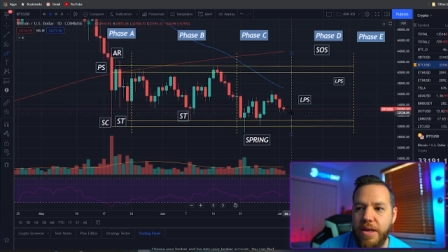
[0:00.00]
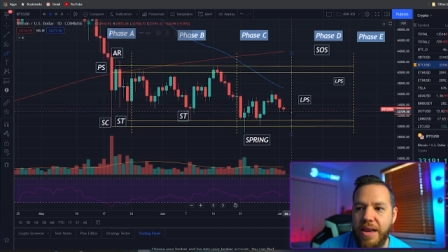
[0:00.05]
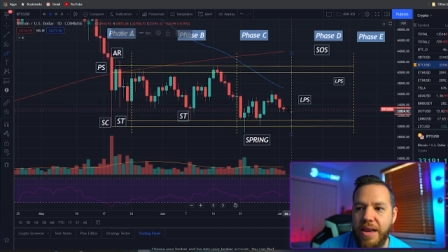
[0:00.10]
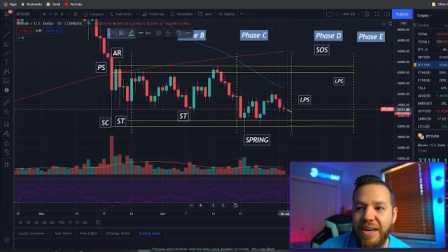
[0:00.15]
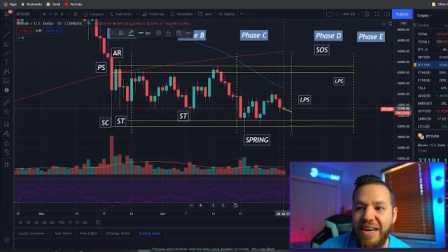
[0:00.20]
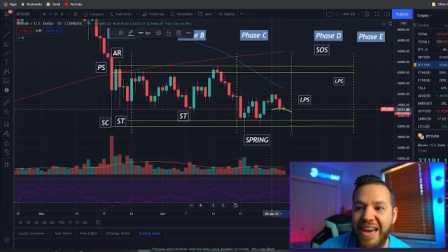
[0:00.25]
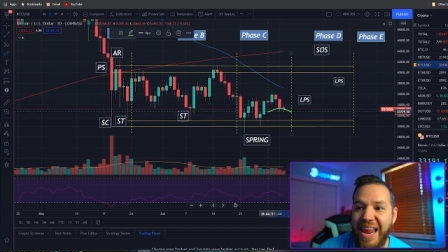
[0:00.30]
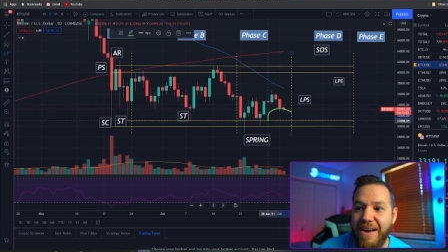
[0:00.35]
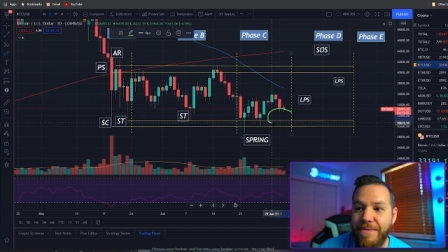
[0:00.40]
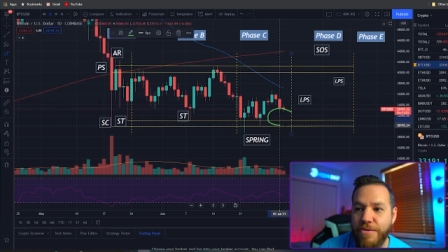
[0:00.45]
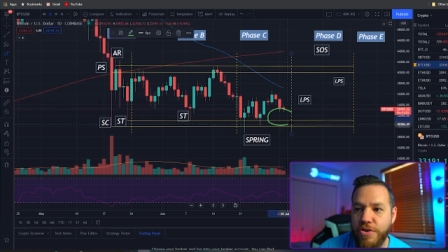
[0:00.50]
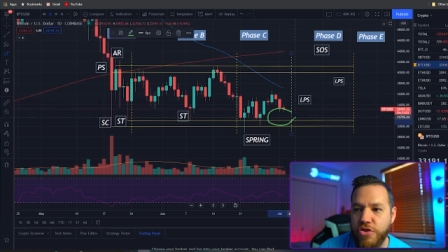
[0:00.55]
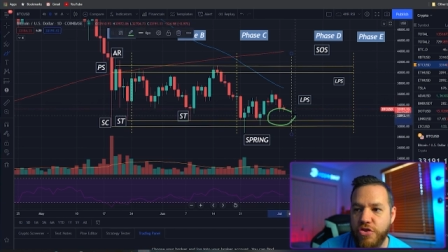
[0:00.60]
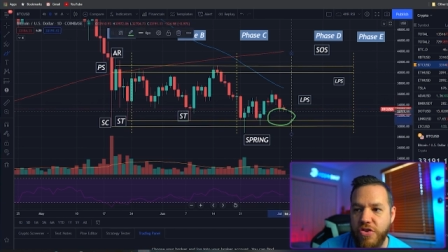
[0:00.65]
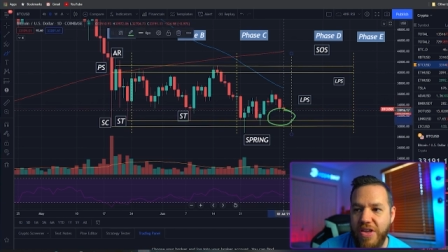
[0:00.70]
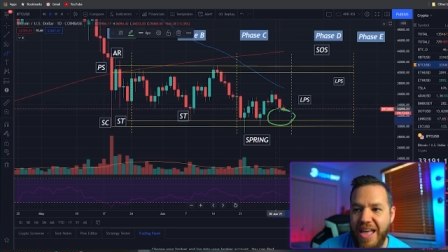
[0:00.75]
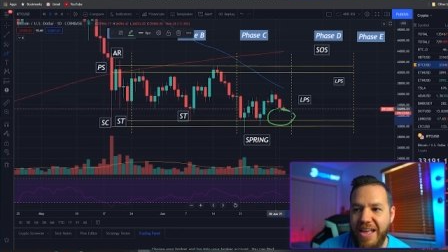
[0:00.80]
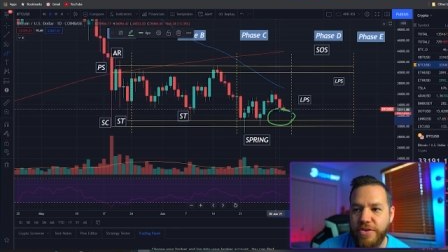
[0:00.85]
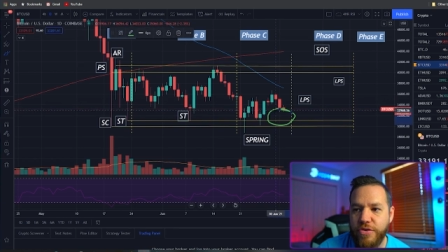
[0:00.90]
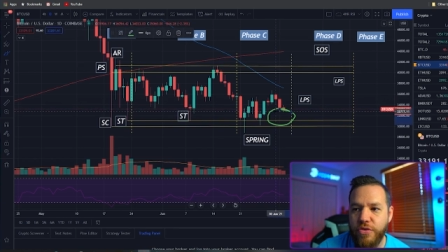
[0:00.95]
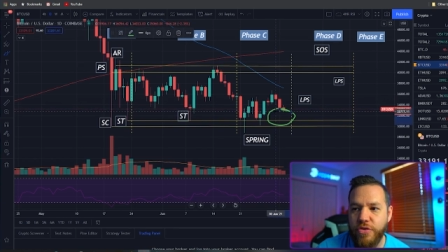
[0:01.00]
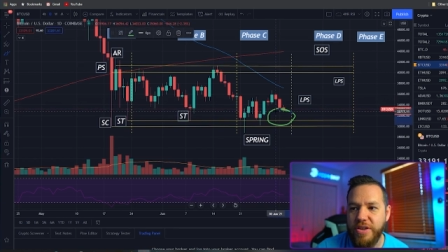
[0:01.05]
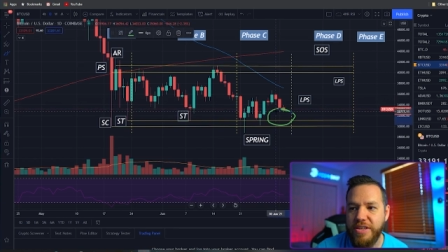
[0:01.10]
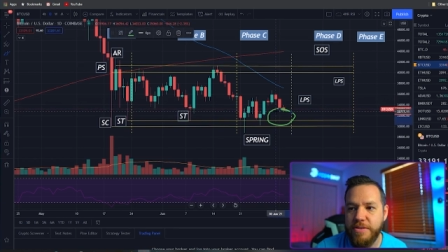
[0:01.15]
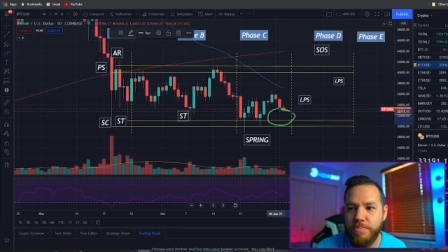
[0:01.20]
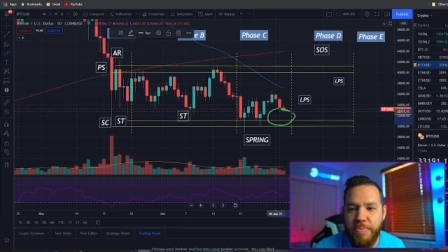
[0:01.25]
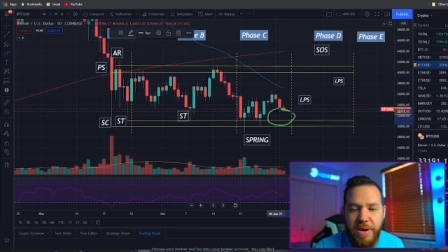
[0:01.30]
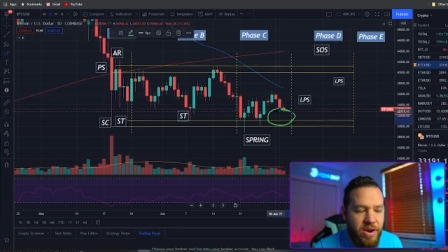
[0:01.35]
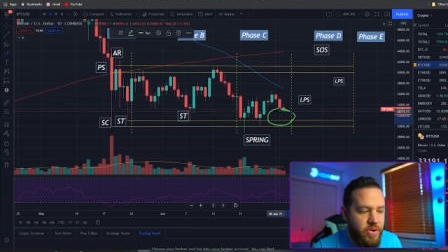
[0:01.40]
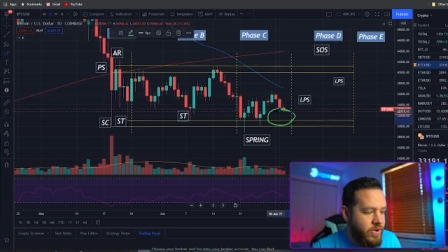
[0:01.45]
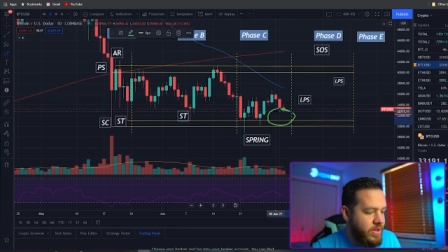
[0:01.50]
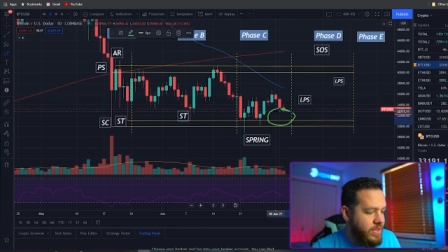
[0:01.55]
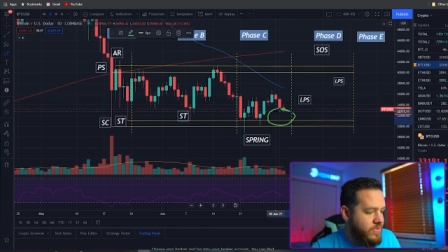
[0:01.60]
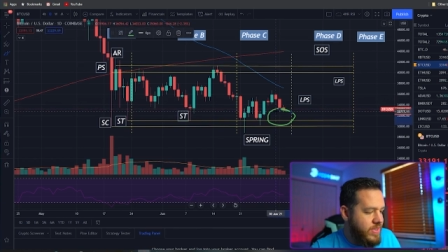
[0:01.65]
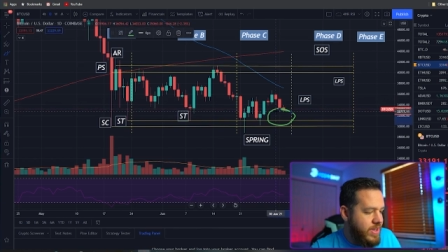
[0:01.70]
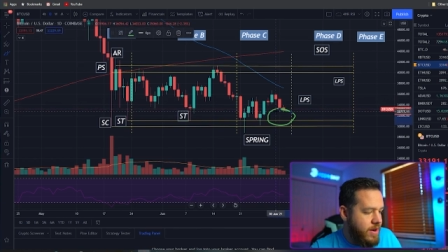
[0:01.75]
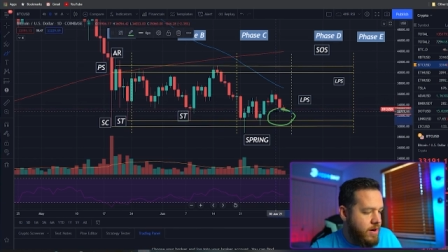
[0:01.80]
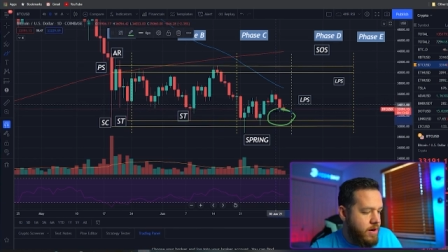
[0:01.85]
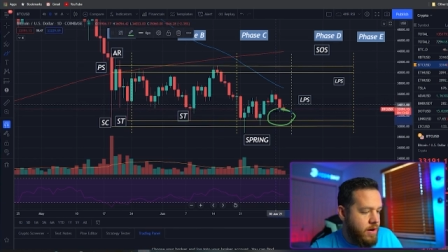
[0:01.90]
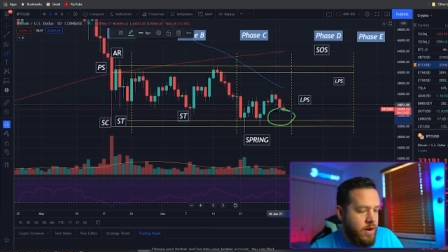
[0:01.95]
leverage entries period
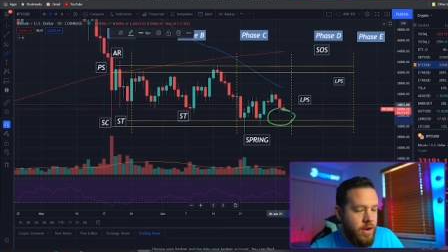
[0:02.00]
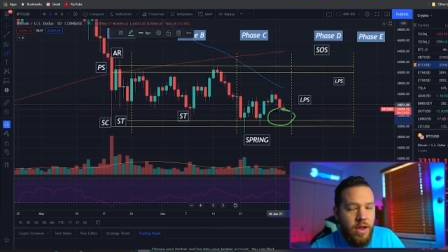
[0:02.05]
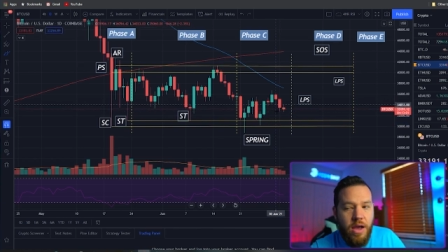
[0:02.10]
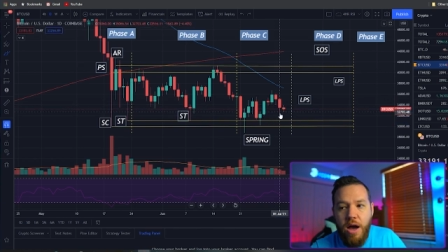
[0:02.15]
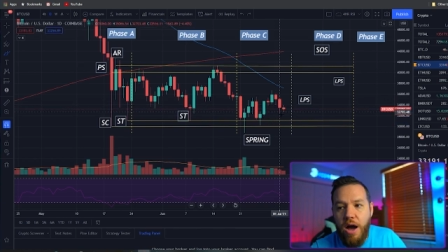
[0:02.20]
there.